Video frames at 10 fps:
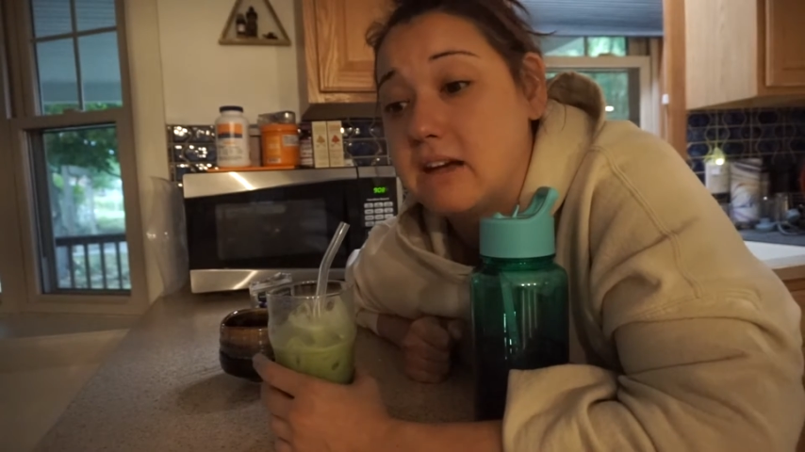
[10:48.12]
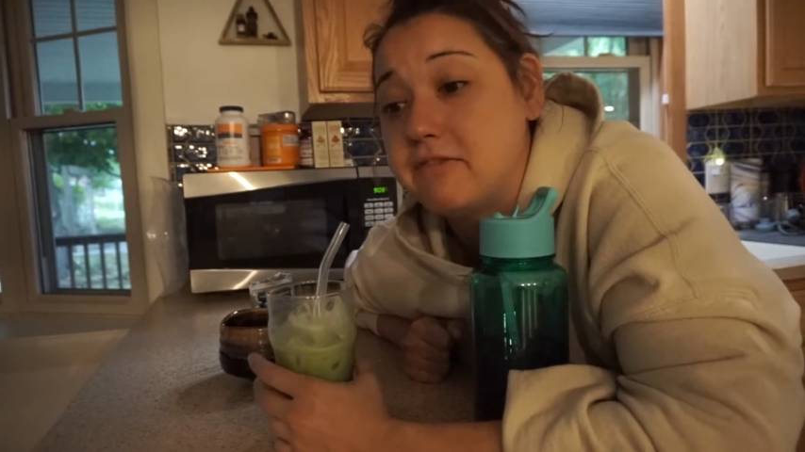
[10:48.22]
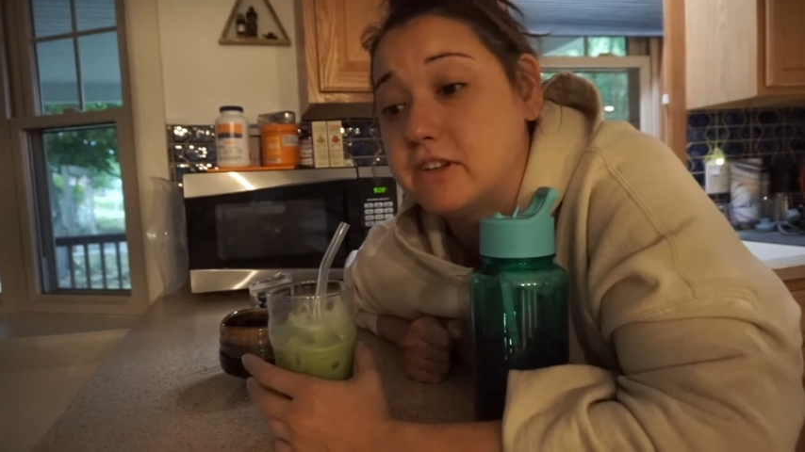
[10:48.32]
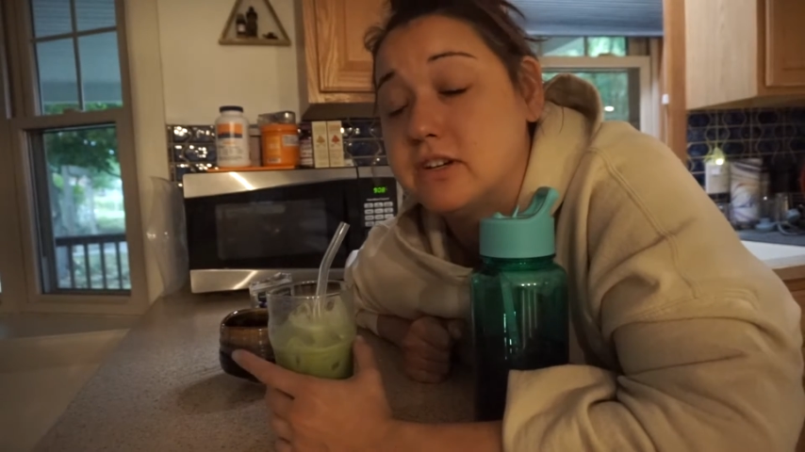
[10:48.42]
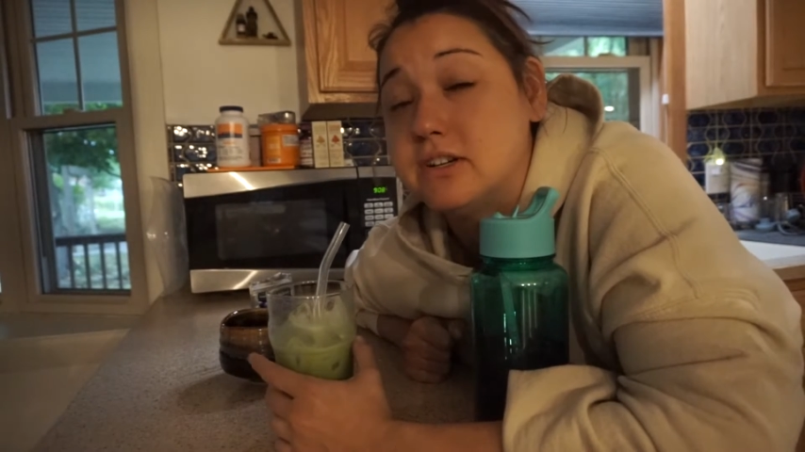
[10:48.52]

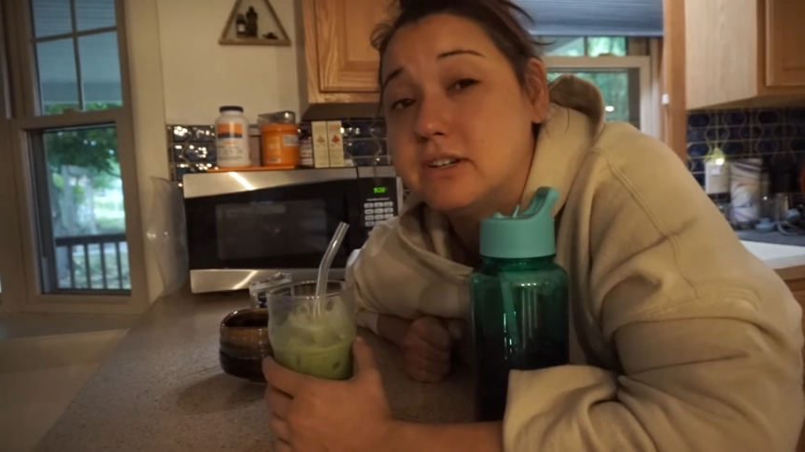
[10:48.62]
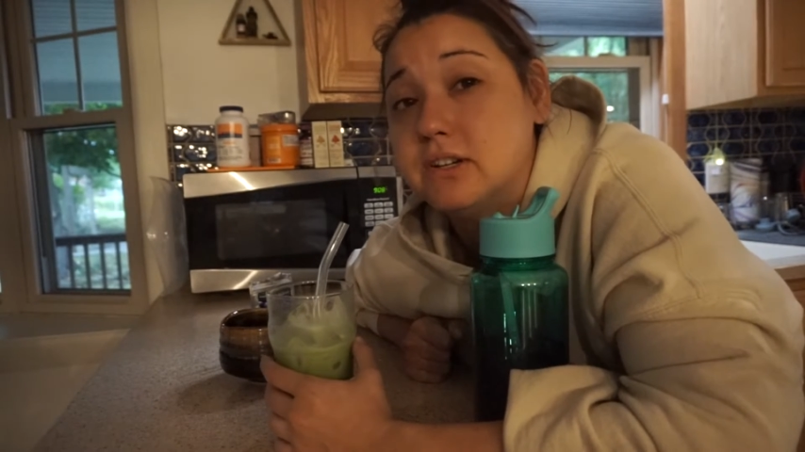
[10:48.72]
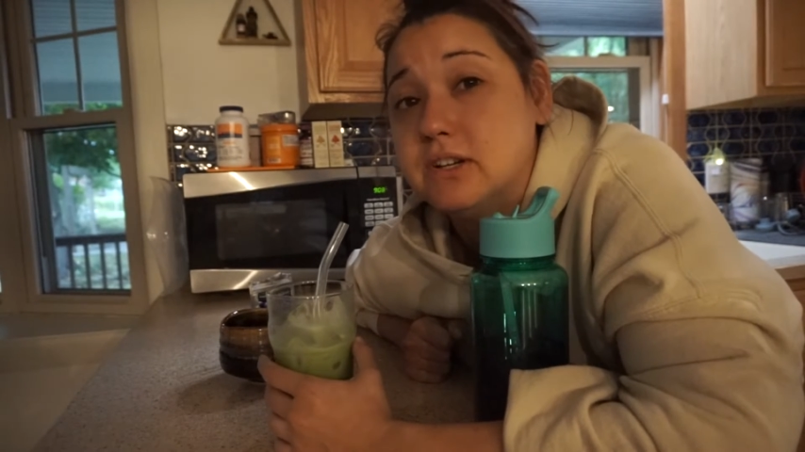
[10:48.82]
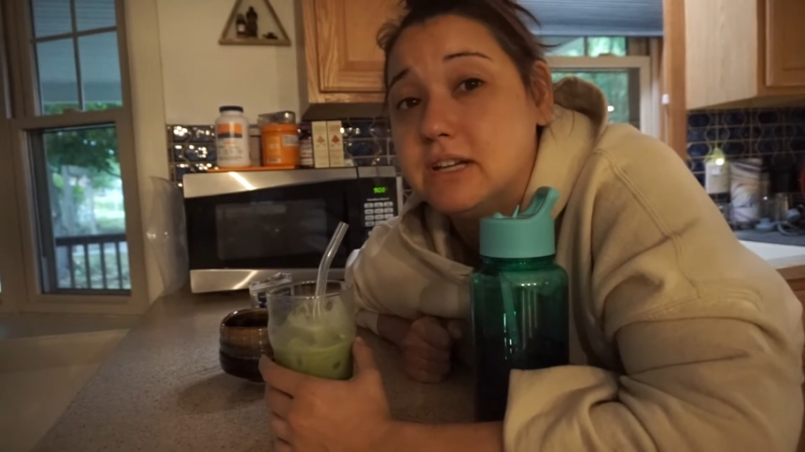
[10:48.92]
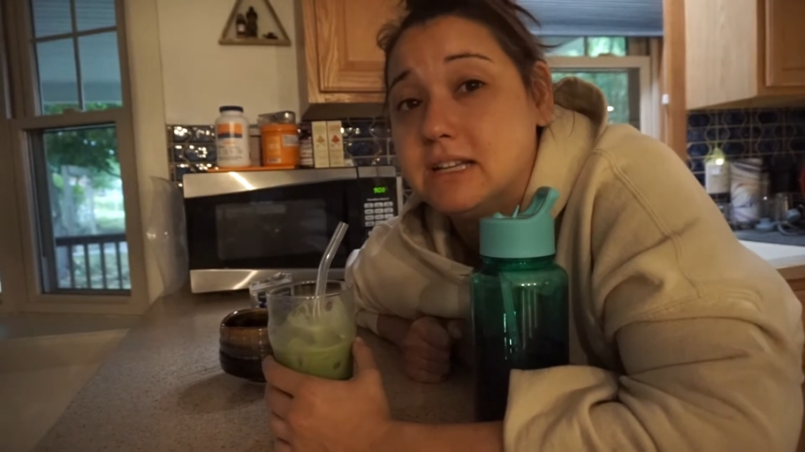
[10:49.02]

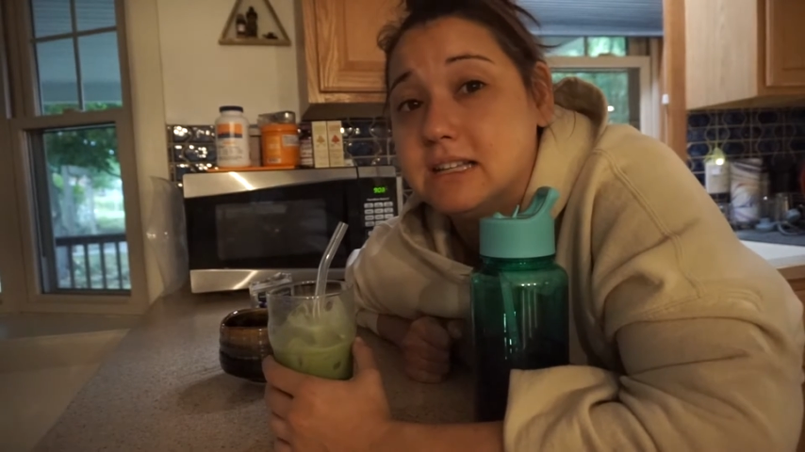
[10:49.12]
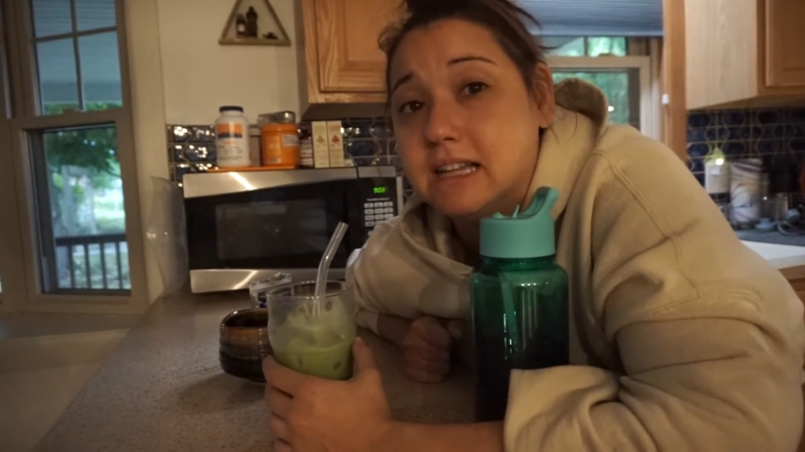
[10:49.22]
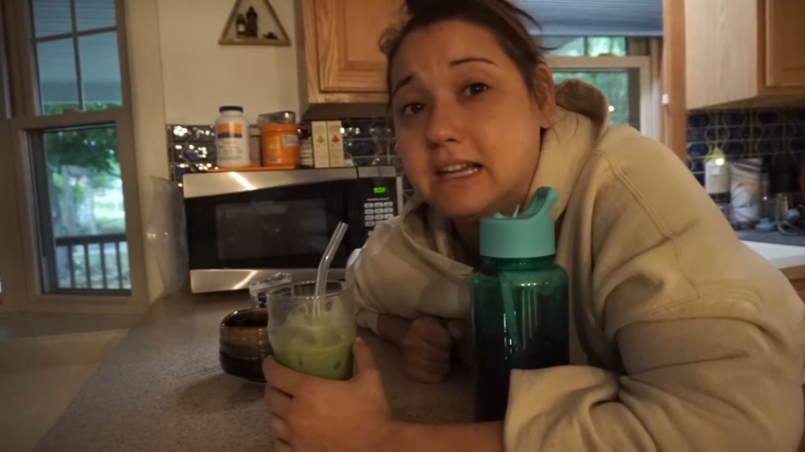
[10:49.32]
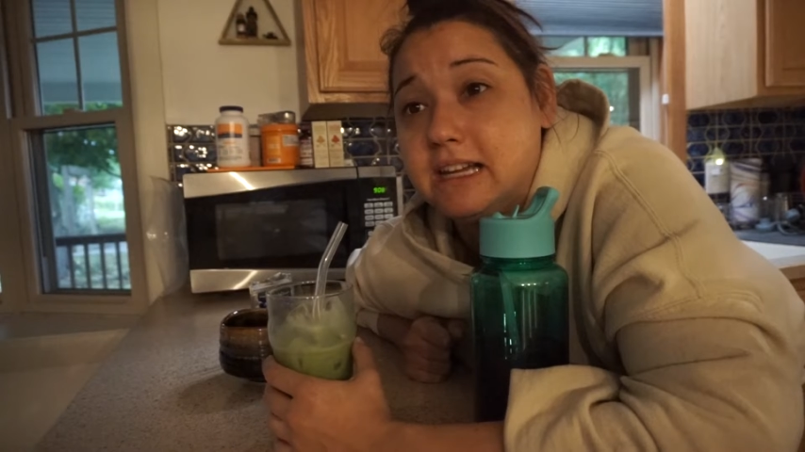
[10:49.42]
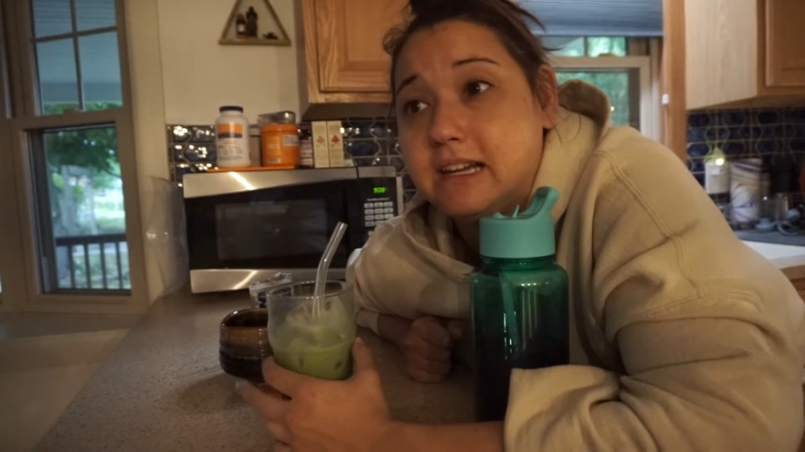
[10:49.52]
feel
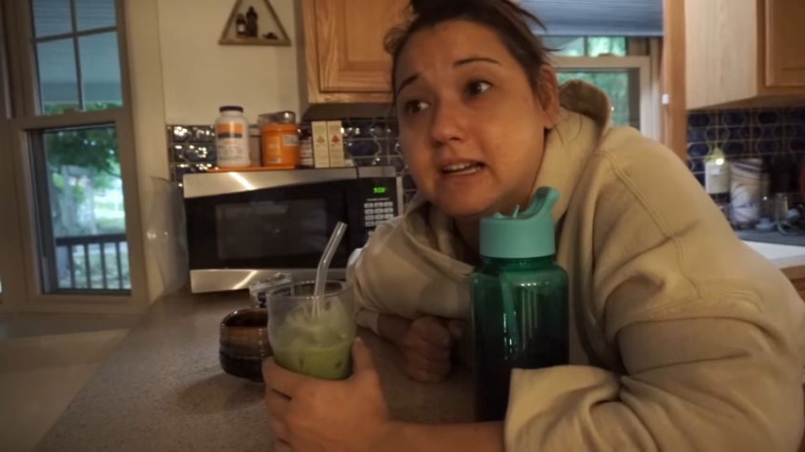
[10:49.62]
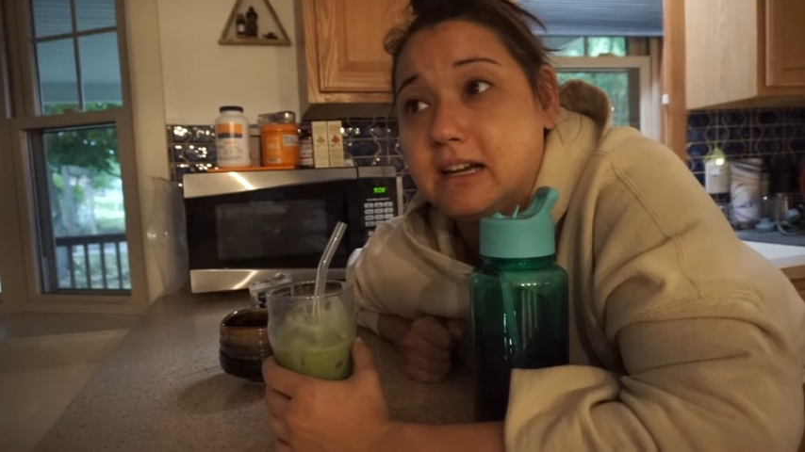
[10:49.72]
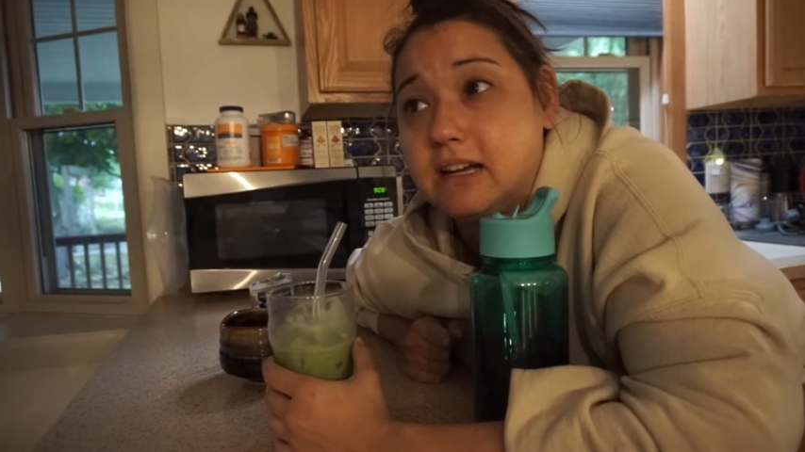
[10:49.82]
like